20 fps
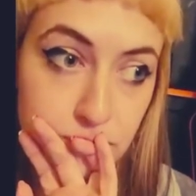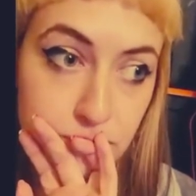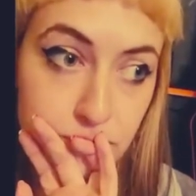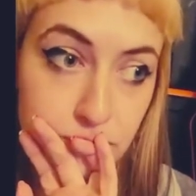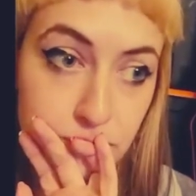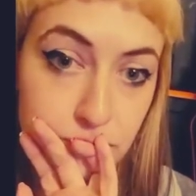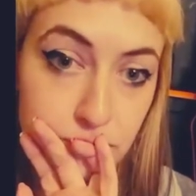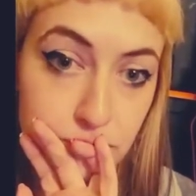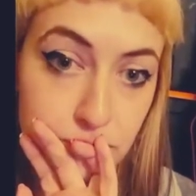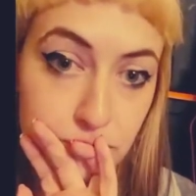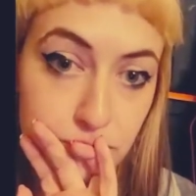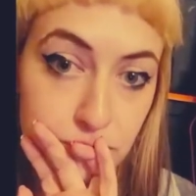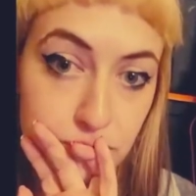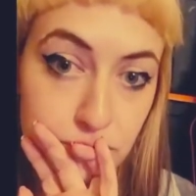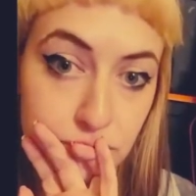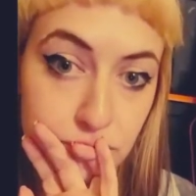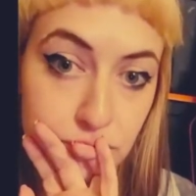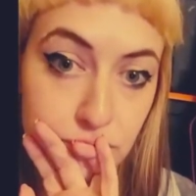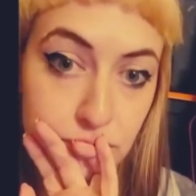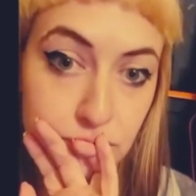So
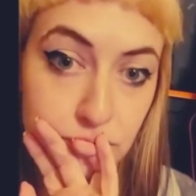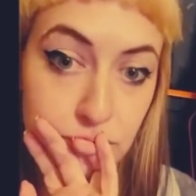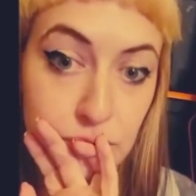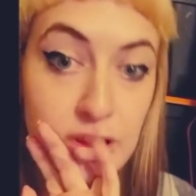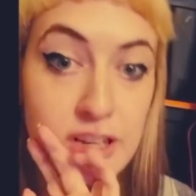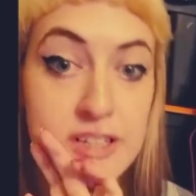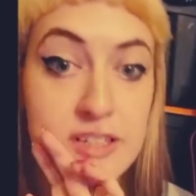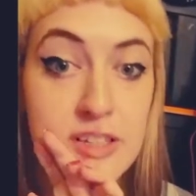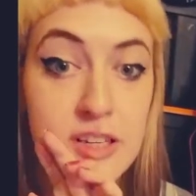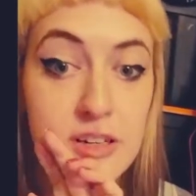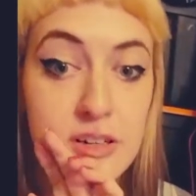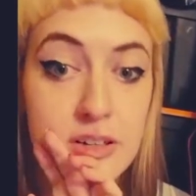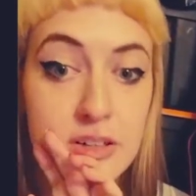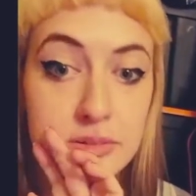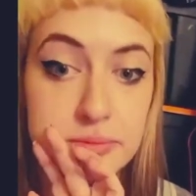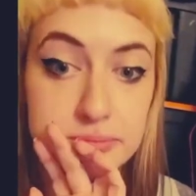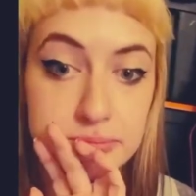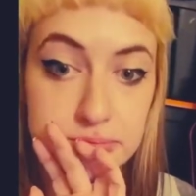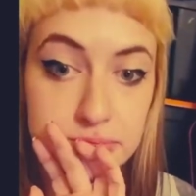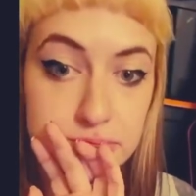I don't know.
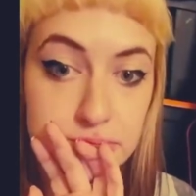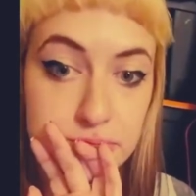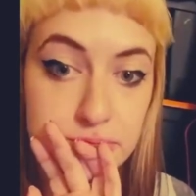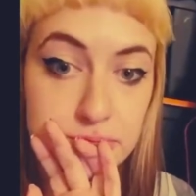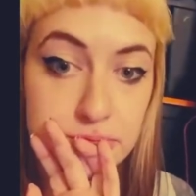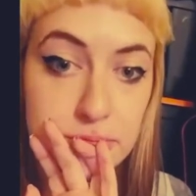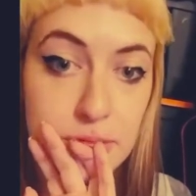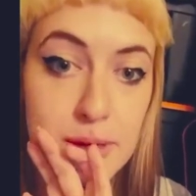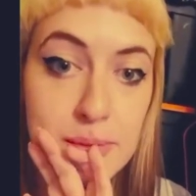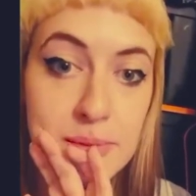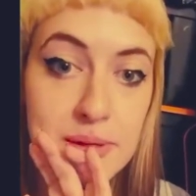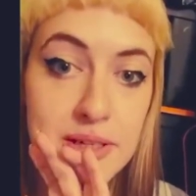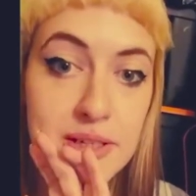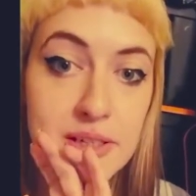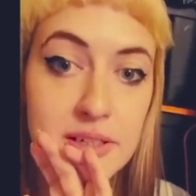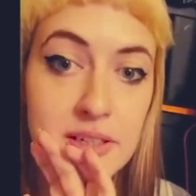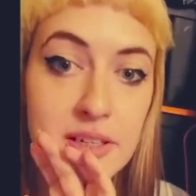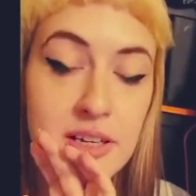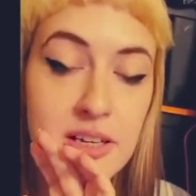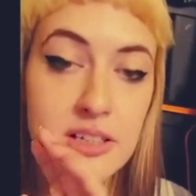
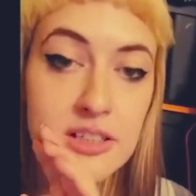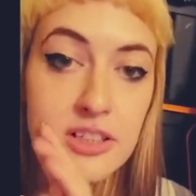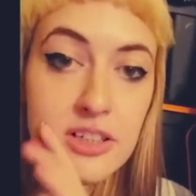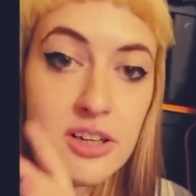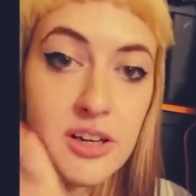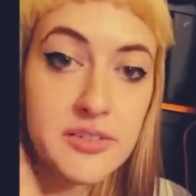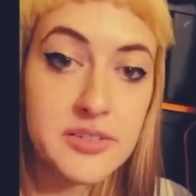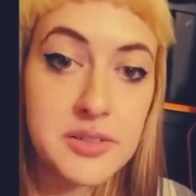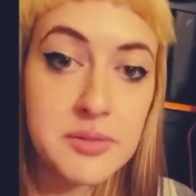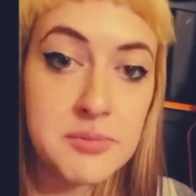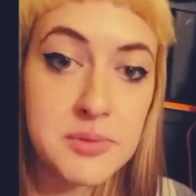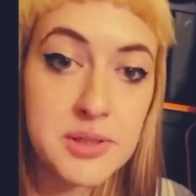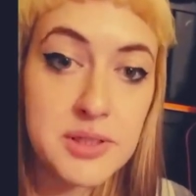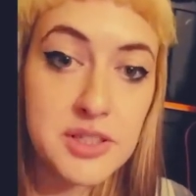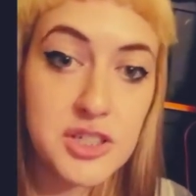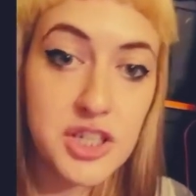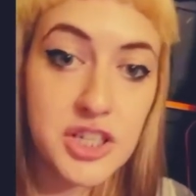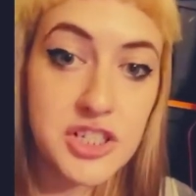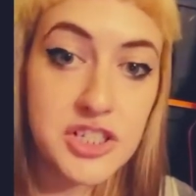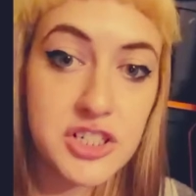Maybe y'all have some
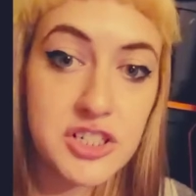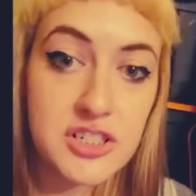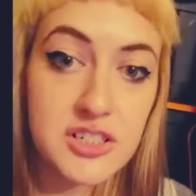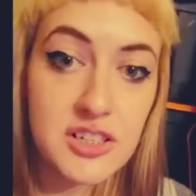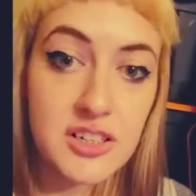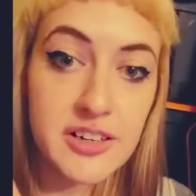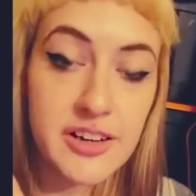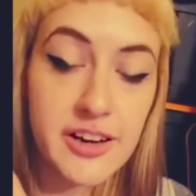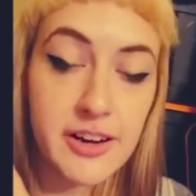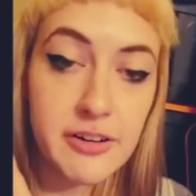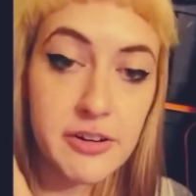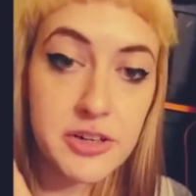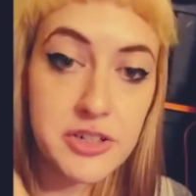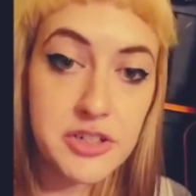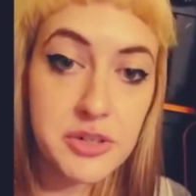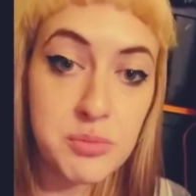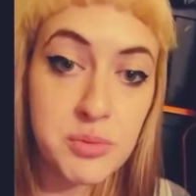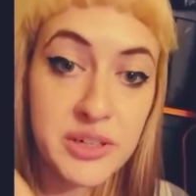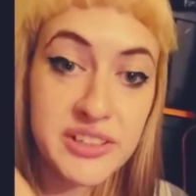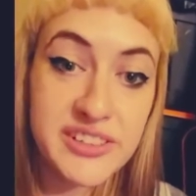suggestions on how I
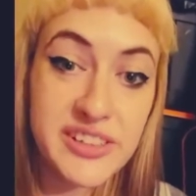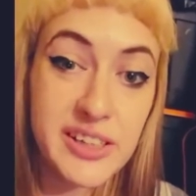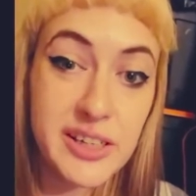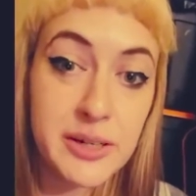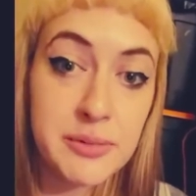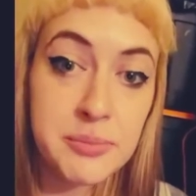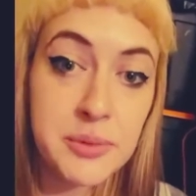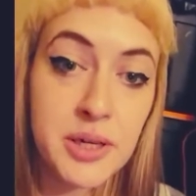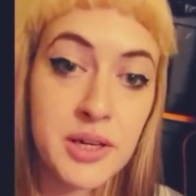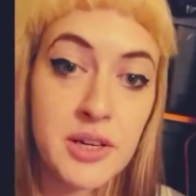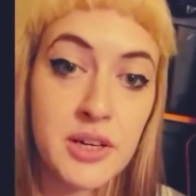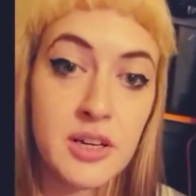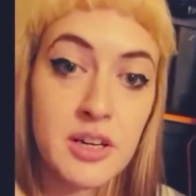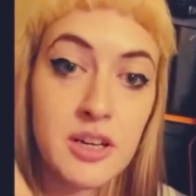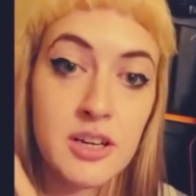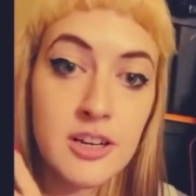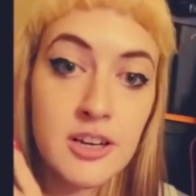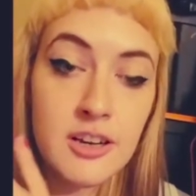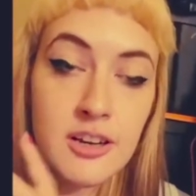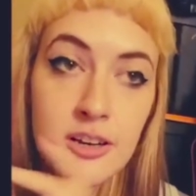should bring that up
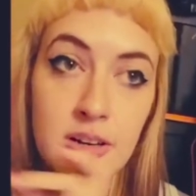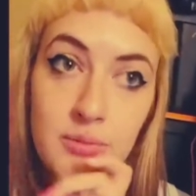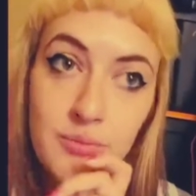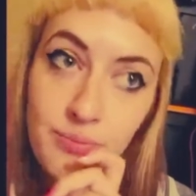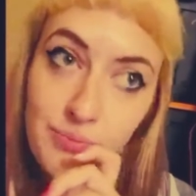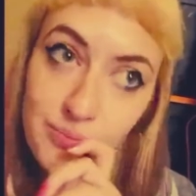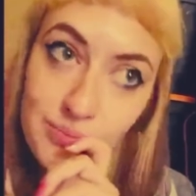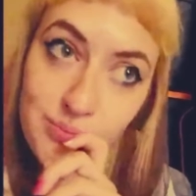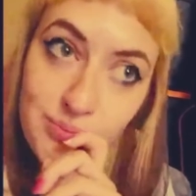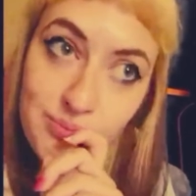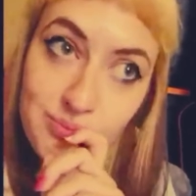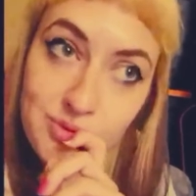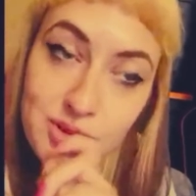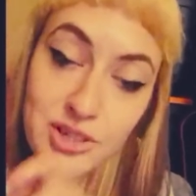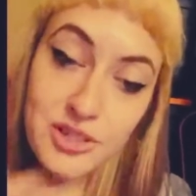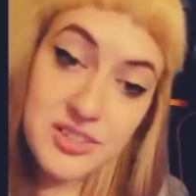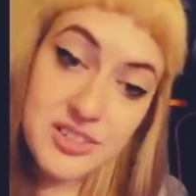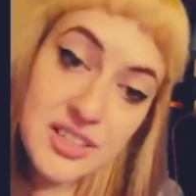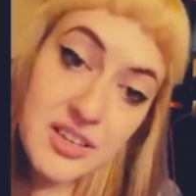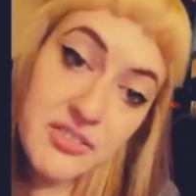to a
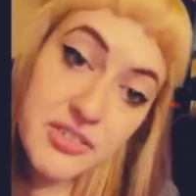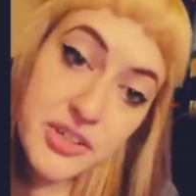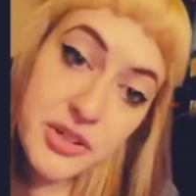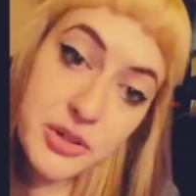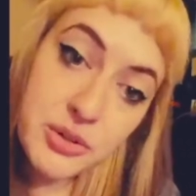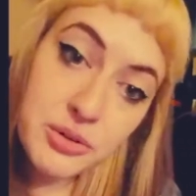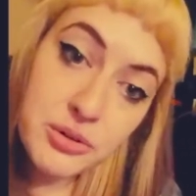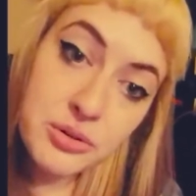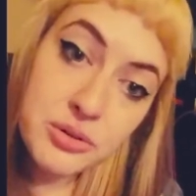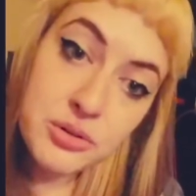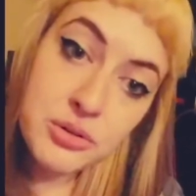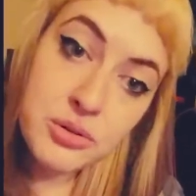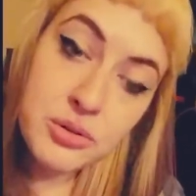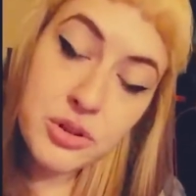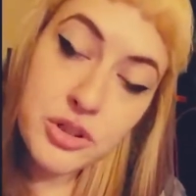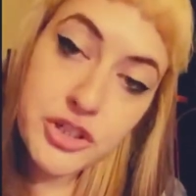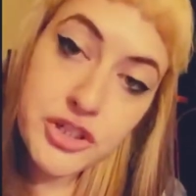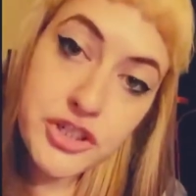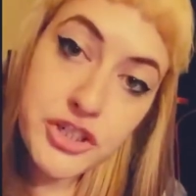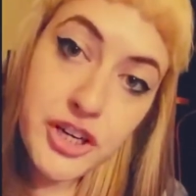7-year-old,
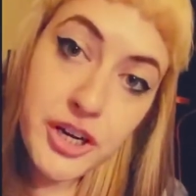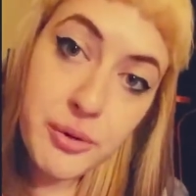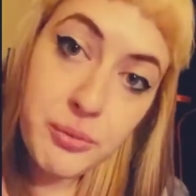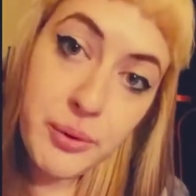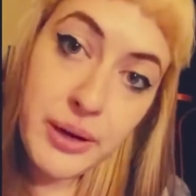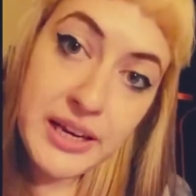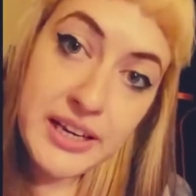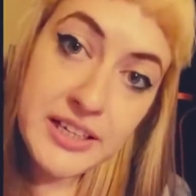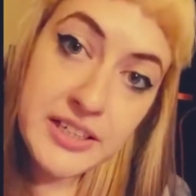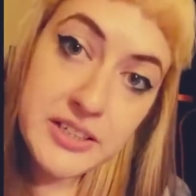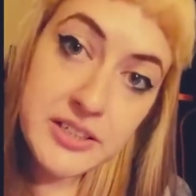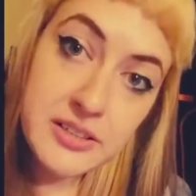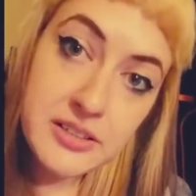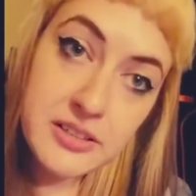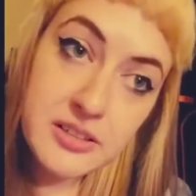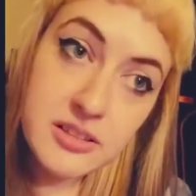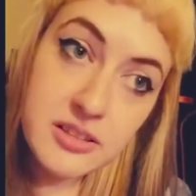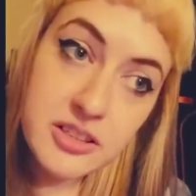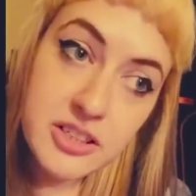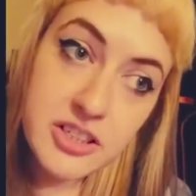or should I wait
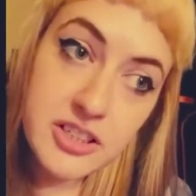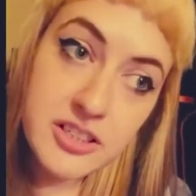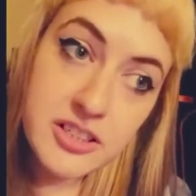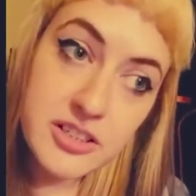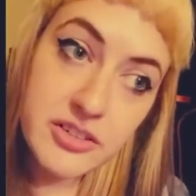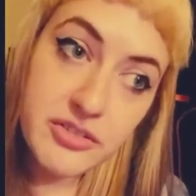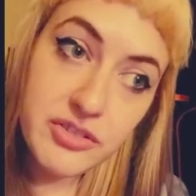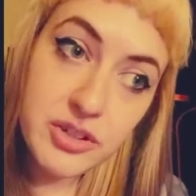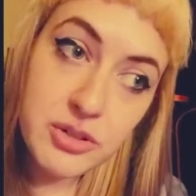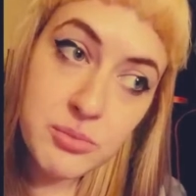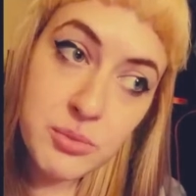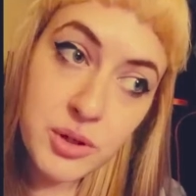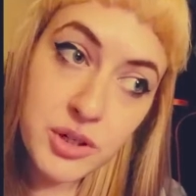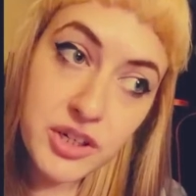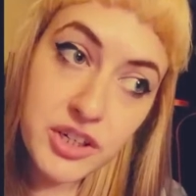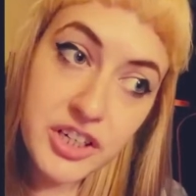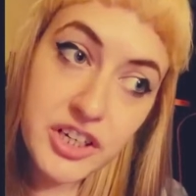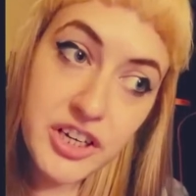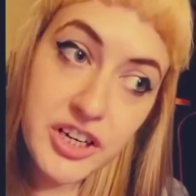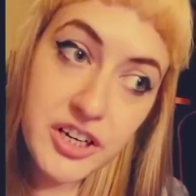just a few more
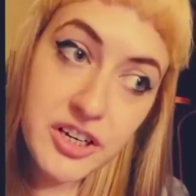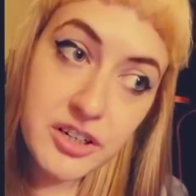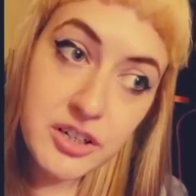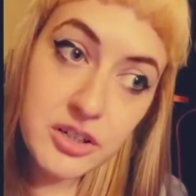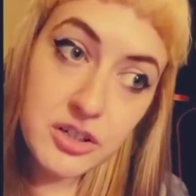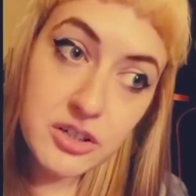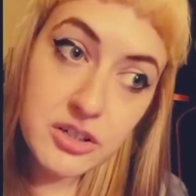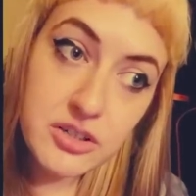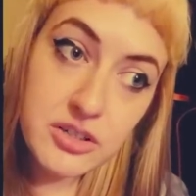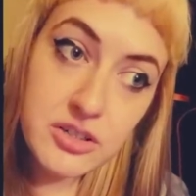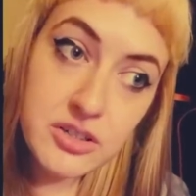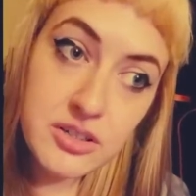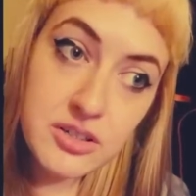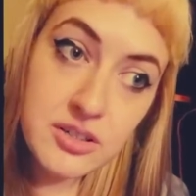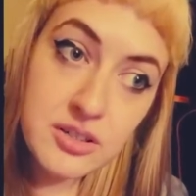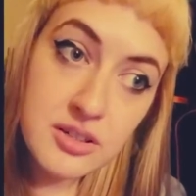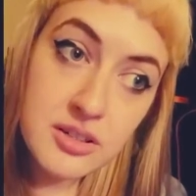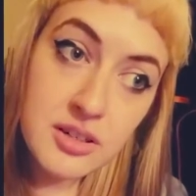years?